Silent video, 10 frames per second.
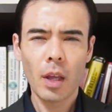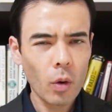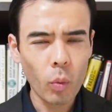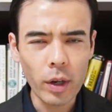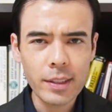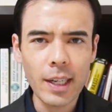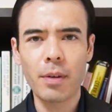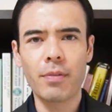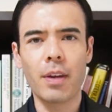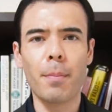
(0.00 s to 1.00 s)
What type
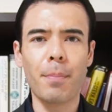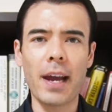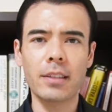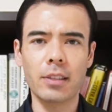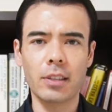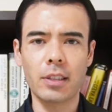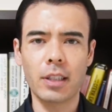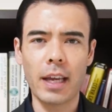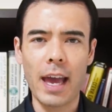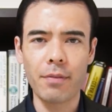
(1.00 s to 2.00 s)
of impact is this going
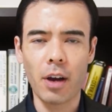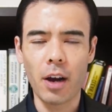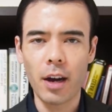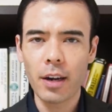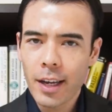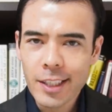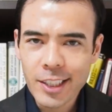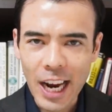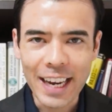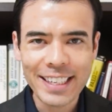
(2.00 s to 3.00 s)
to have on
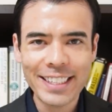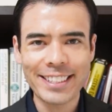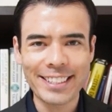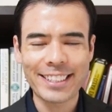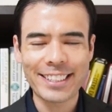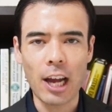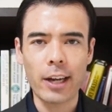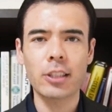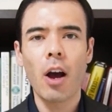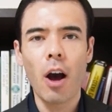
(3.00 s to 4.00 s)
Chinese
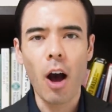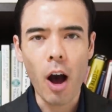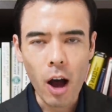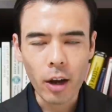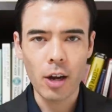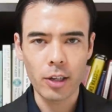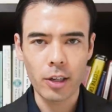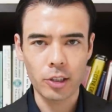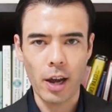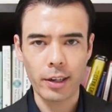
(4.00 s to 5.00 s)
stocks, Hong Kong
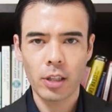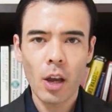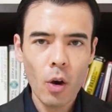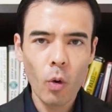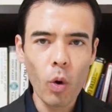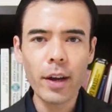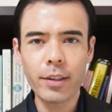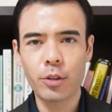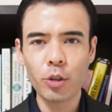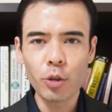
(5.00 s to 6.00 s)
stocks?
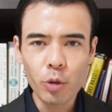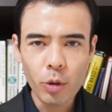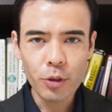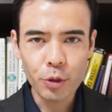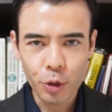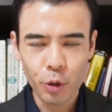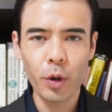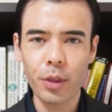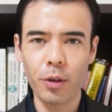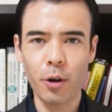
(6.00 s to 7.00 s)
What do you do
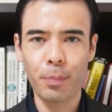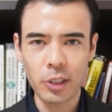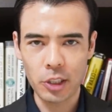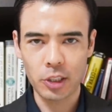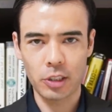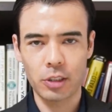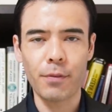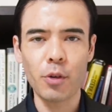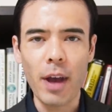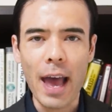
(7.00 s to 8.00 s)
with your positions
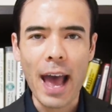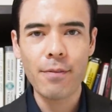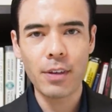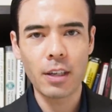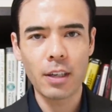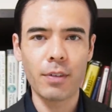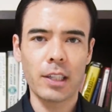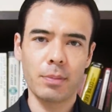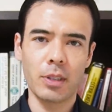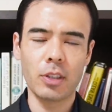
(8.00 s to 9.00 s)
if you have any
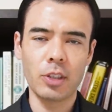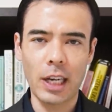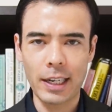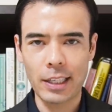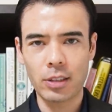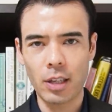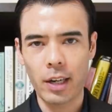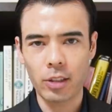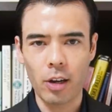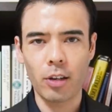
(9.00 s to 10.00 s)
investments in Chinese
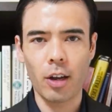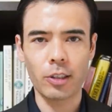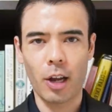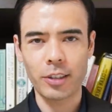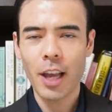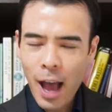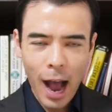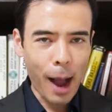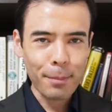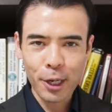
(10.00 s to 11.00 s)
stocks, Hong Kong stocks?
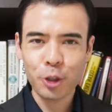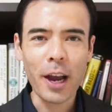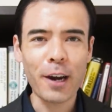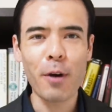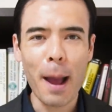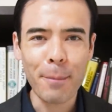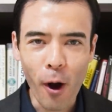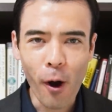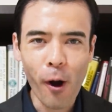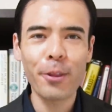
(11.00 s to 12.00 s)
I'm going to try to wrap
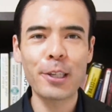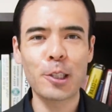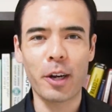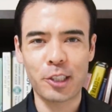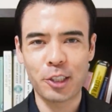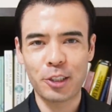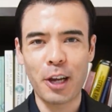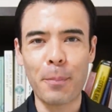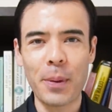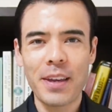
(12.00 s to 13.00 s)
all these questions
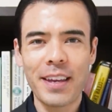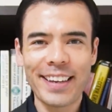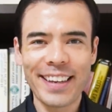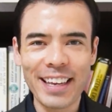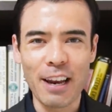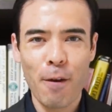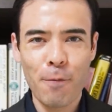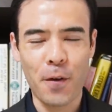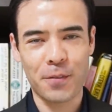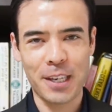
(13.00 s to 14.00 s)
up in
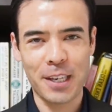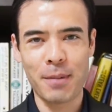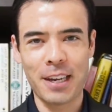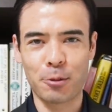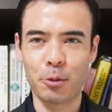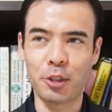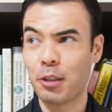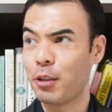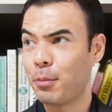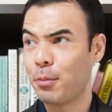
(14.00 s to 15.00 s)
15 minutes, which is
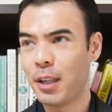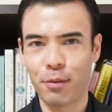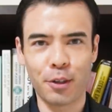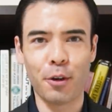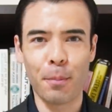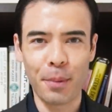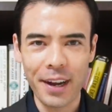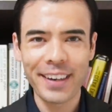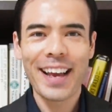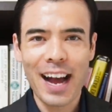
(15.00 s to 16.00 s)
a little bit difficult,
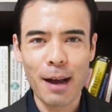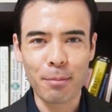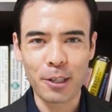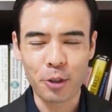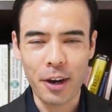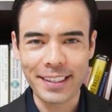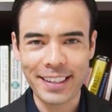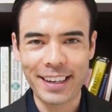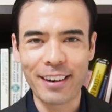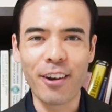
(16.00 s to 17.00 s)
but I'm going to try to
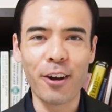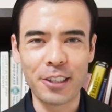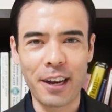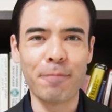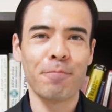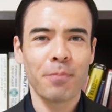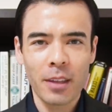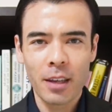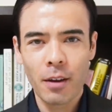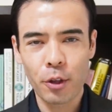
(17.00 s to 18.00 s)
get it all done.
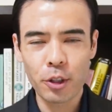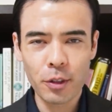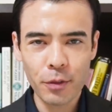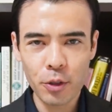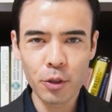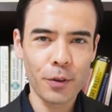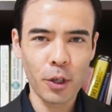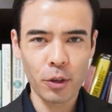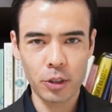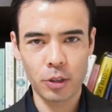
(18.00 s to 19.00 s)
For those of you new
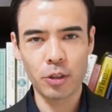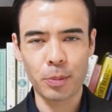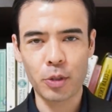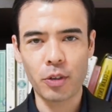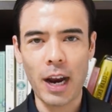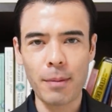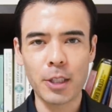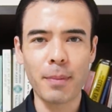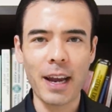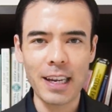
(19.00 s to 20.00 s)
viewers, new
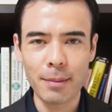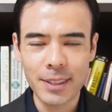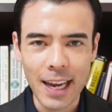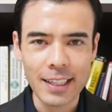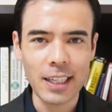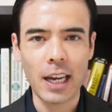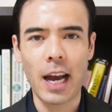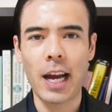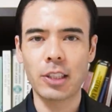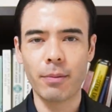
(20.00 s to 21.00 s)
subscribers, my name's Dan
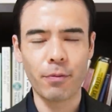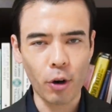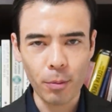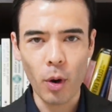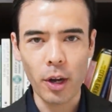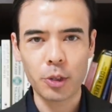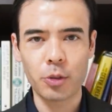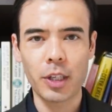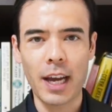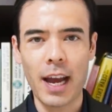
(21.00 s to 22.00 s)
Takahashi, a former Wall
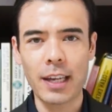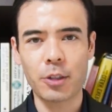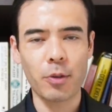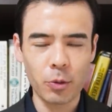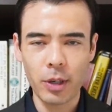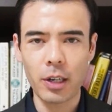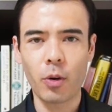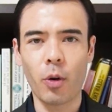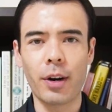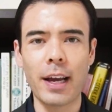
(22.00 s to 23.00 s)
Street guy, graduated
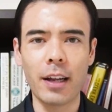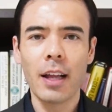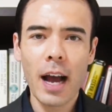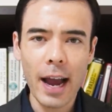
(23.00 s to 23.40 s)
Cornell.